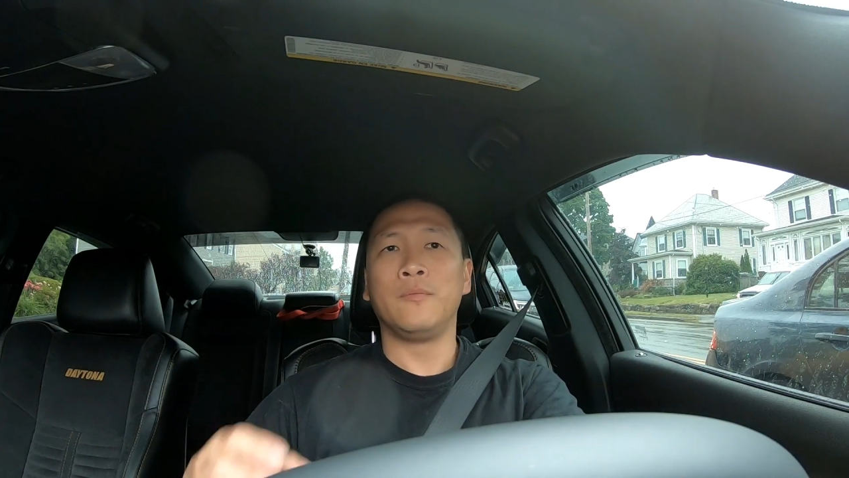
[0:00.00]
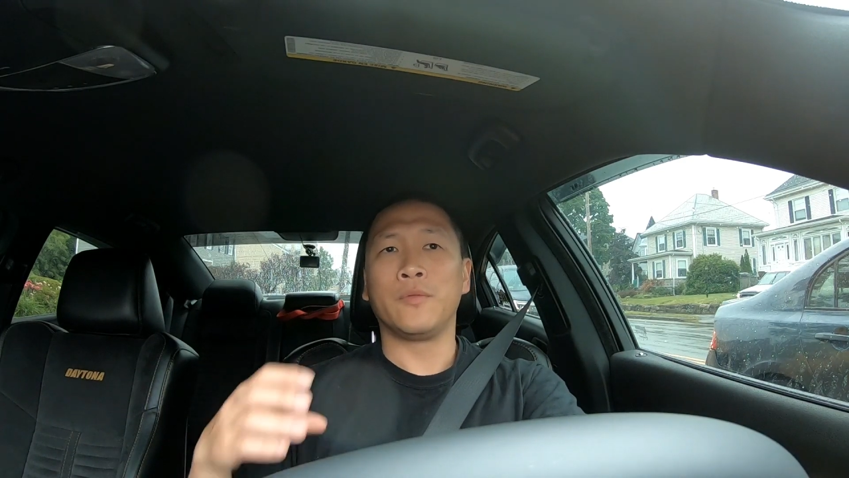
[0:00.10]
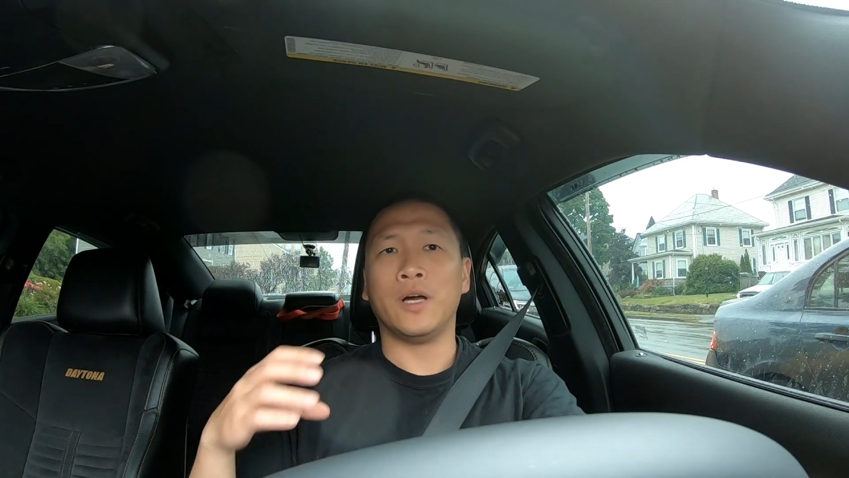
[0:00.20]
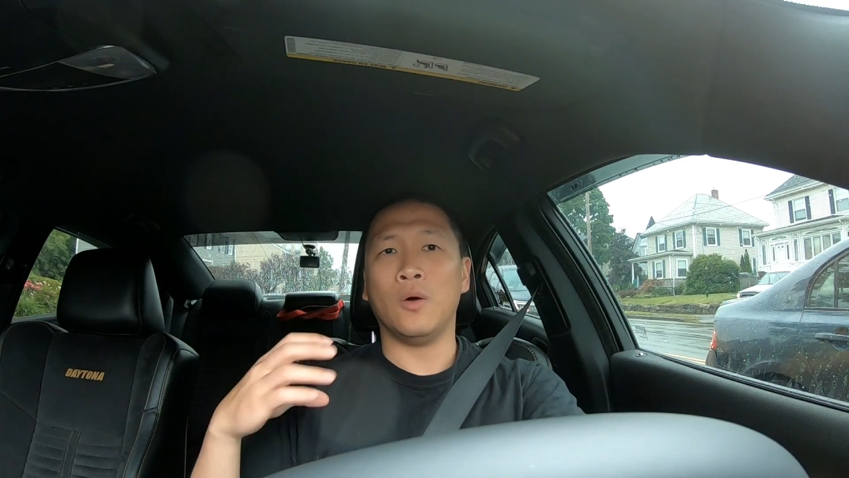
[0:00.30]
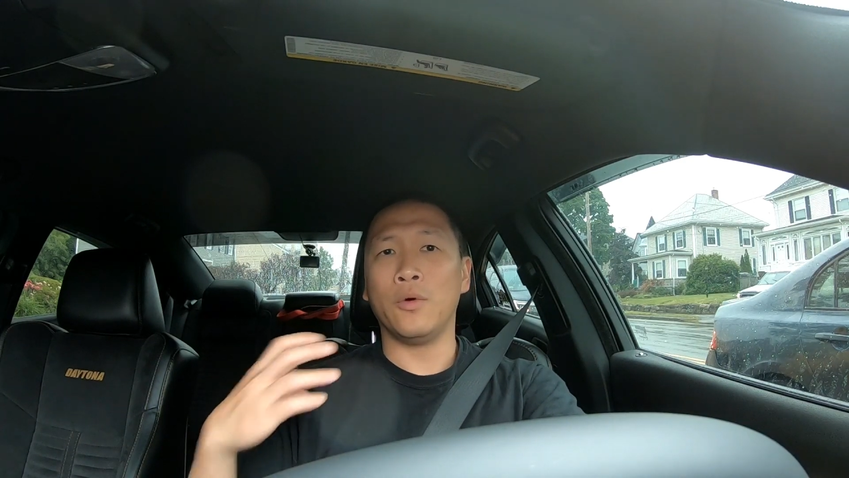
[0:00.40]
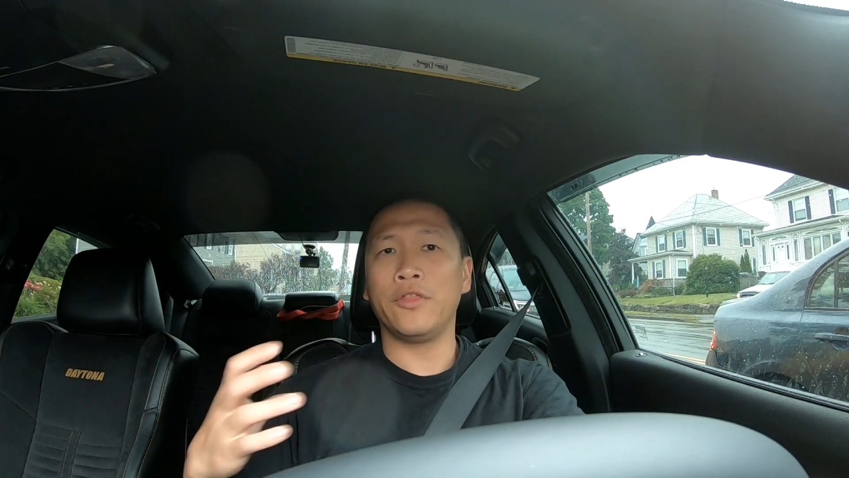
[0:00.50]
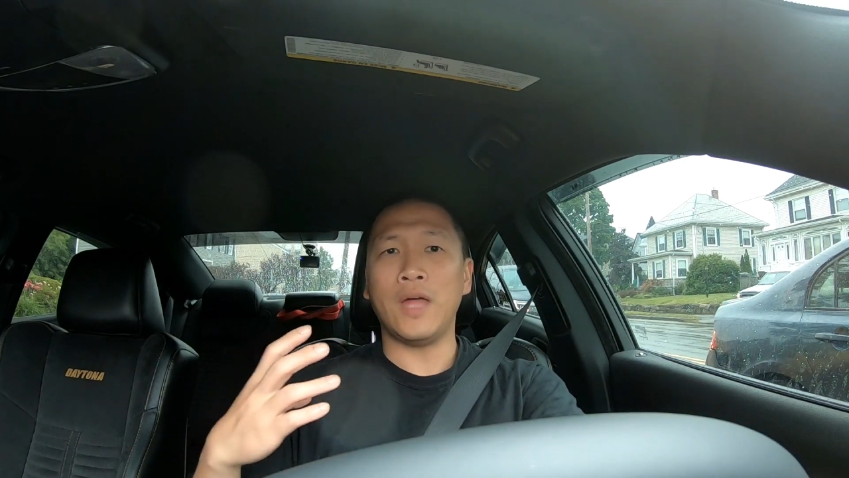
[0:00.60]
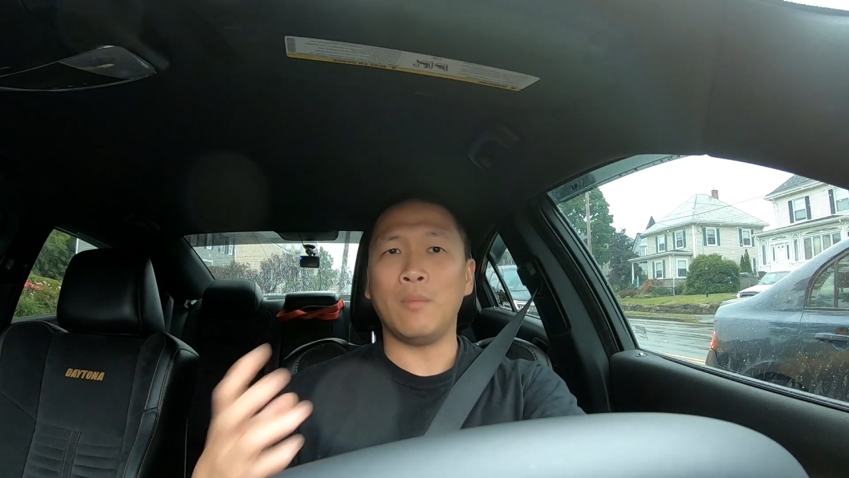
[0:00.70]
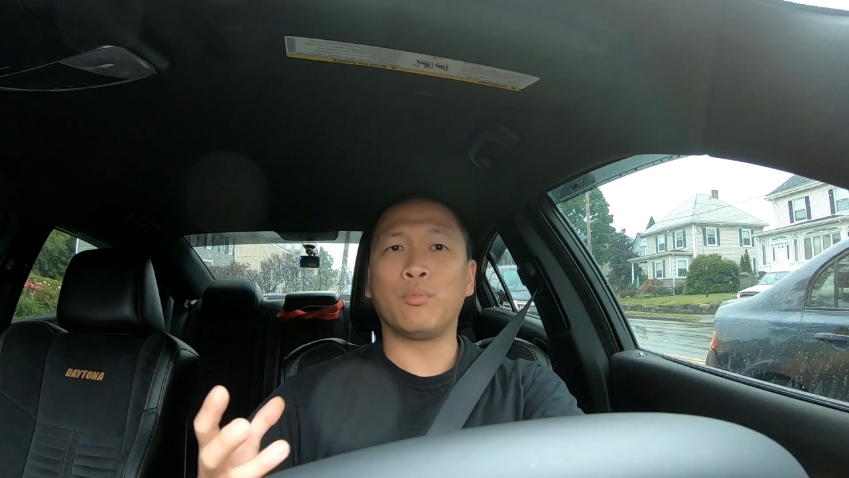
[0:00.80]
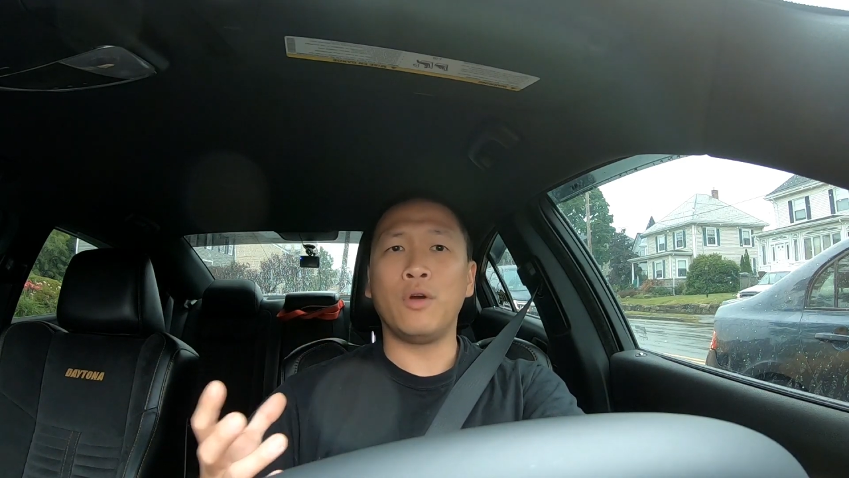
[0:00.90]
With
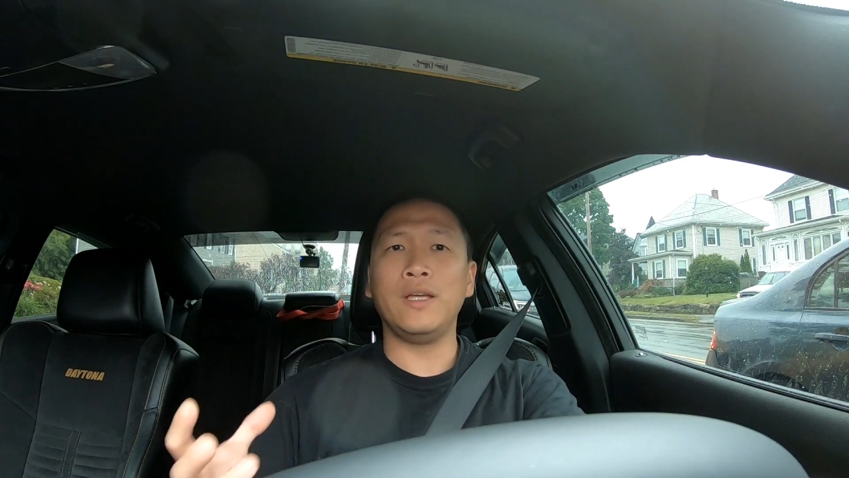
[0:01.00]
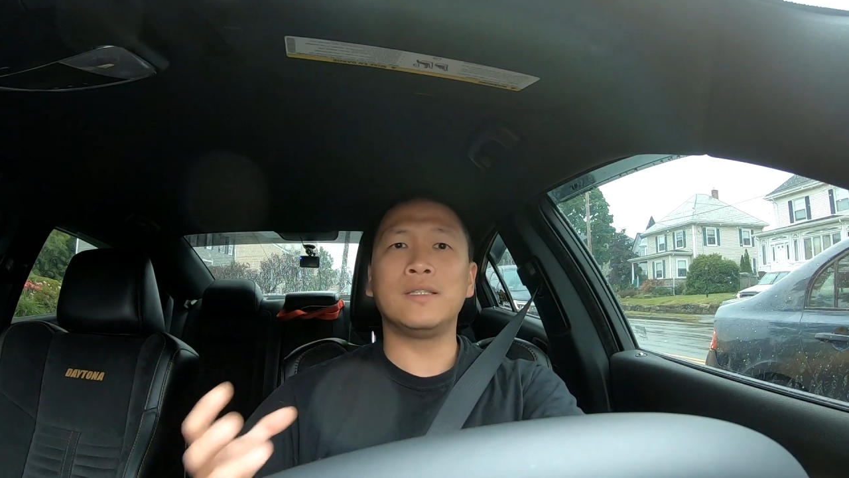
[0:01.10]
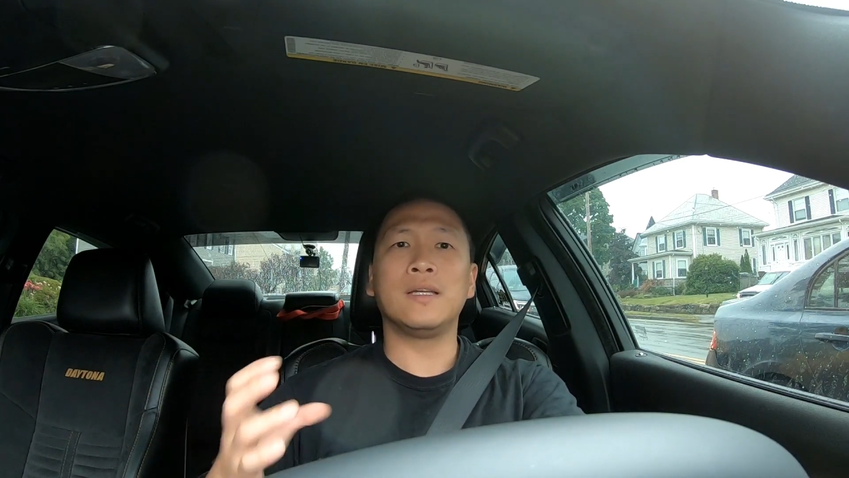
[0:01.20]
that brace,